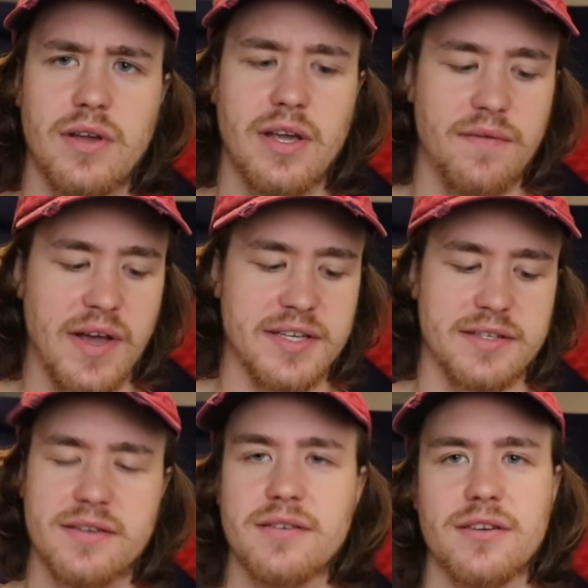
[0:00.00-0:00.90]

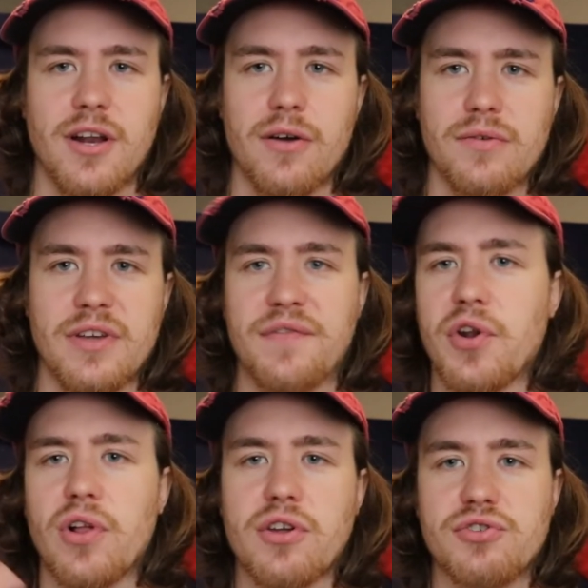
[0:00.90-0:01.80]
invest. If you
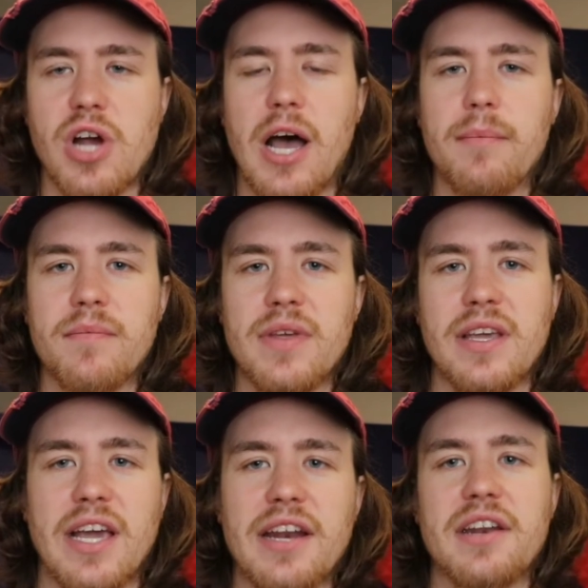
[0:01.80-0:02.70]
don't like your job,
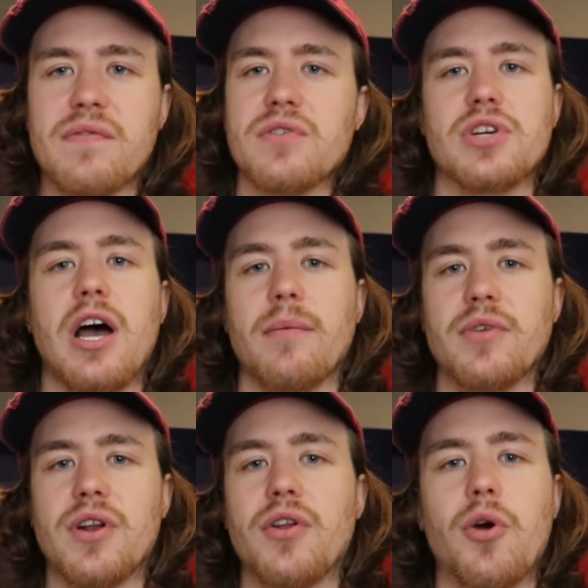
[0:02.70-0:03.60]
get a different job.
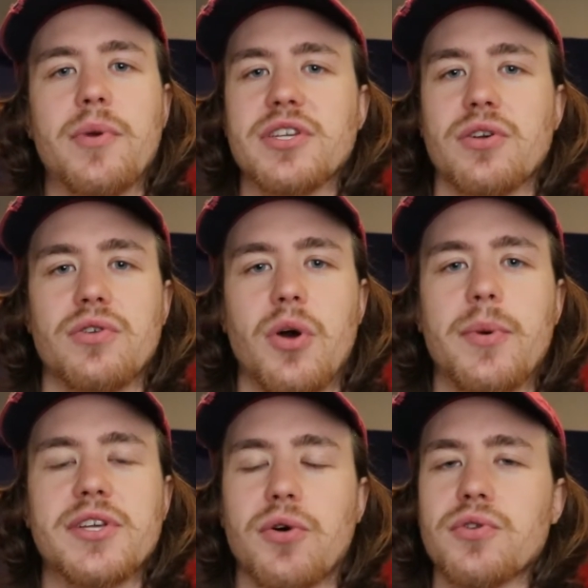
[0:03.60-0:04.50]

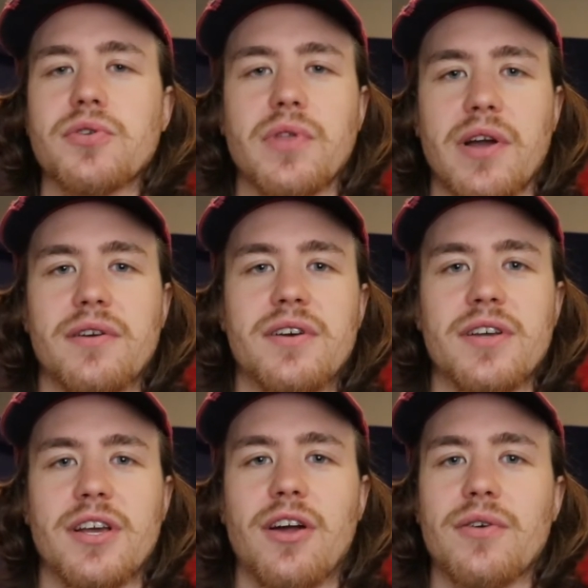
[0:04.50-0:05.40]
Nobody's holding you there.
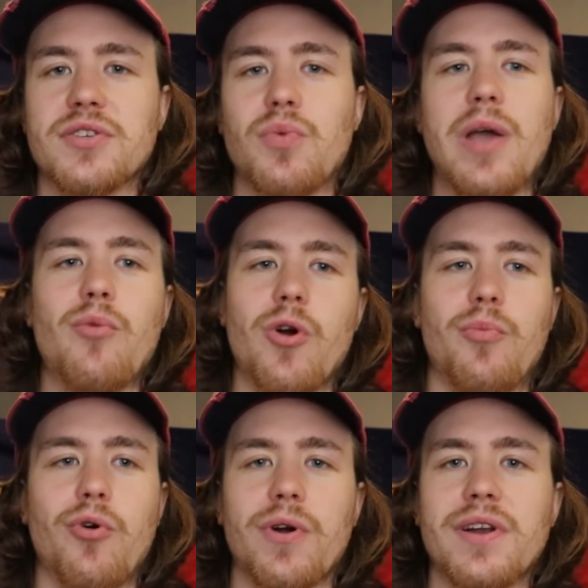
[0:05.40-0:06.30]
It's way more
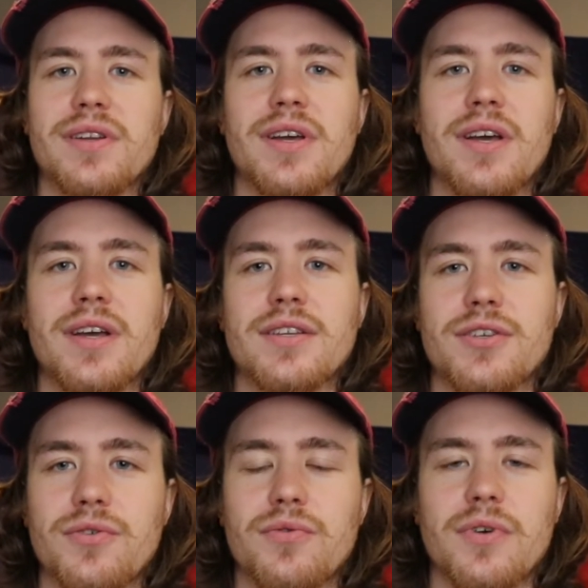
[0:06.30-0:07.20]
important
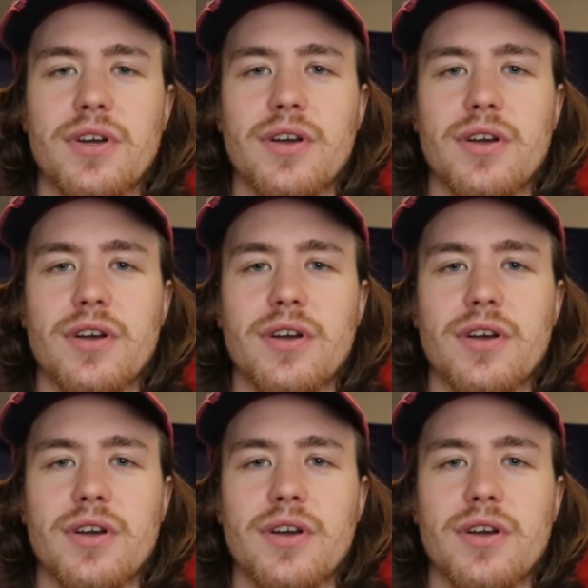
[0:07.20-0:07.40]
to